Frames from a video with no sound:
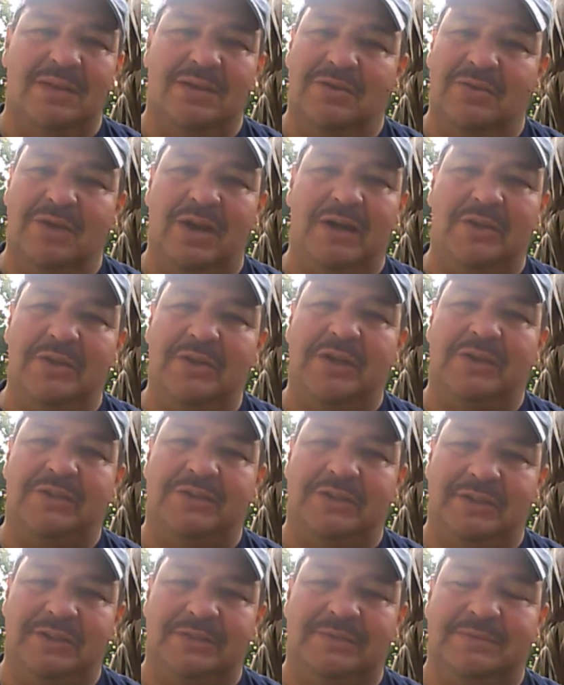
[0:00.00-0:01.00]
Ryan, look
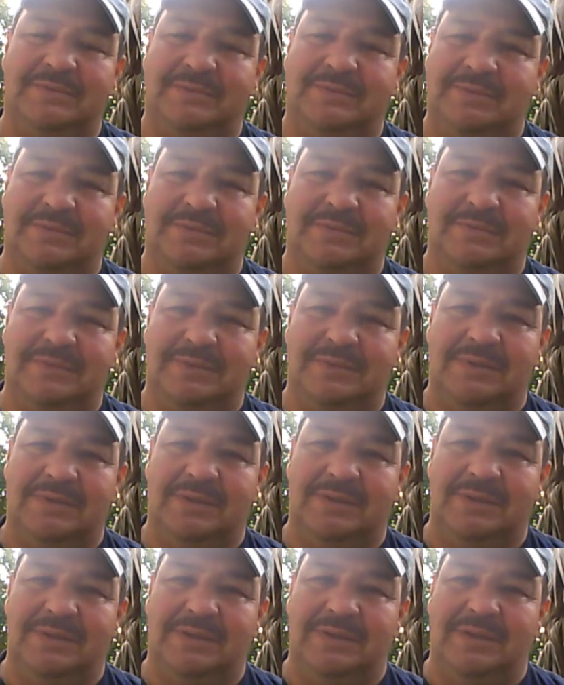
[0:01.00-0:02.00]
at you.
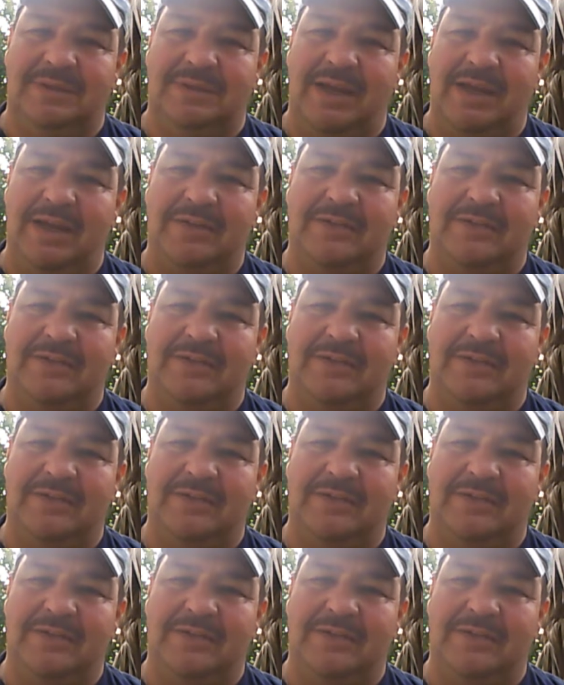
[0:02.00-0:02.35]
I